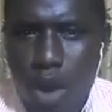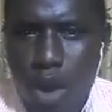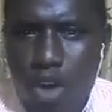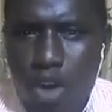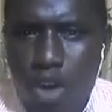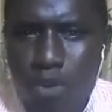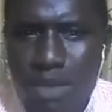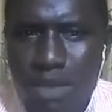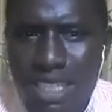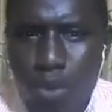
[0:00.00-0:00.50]

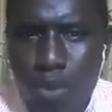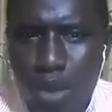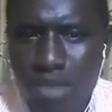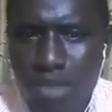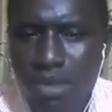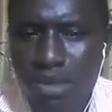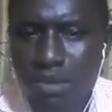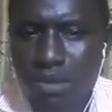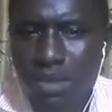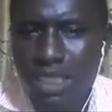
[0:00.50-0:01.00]
what will be the
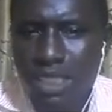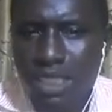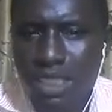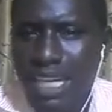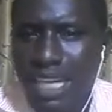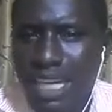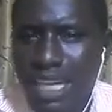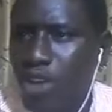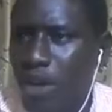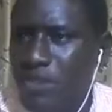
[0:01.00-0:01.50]
what?
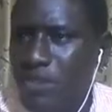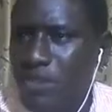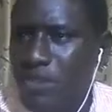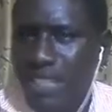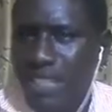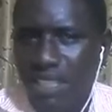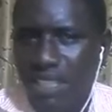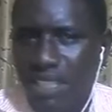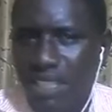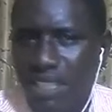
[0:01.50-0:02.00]
An
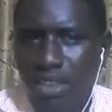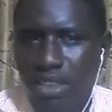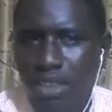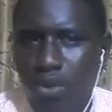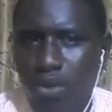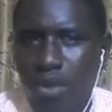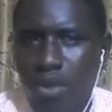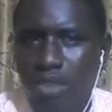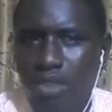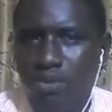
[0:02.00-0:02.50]
offset
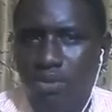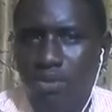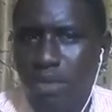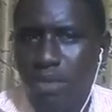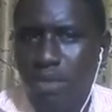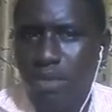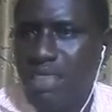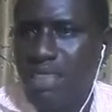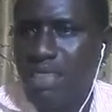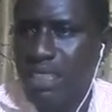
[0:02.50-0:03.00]
on the what
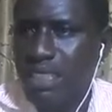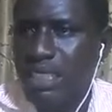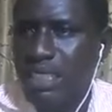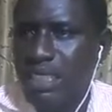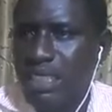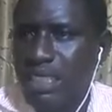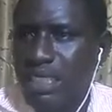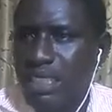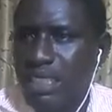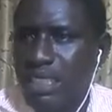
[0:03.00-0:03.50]
from this
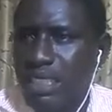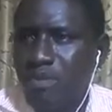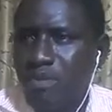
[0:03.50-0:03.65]
tax.